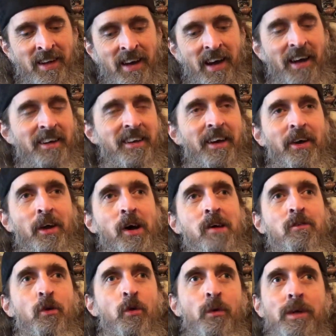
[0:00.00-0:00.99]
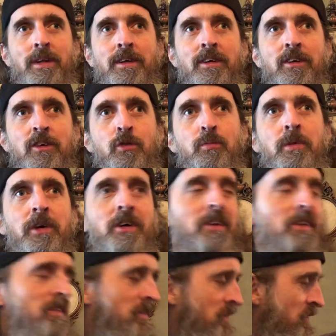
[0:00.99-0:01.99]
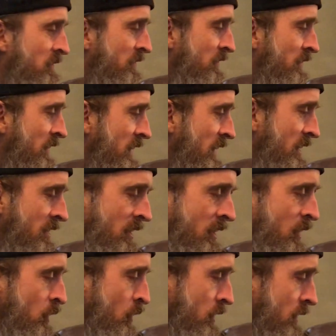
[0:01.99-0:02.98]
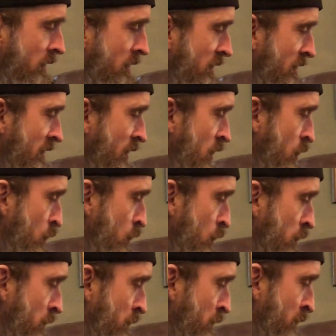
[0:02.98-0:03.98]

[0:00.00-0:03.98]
I doubt I ever read this, but it's cute. It's cute, cool.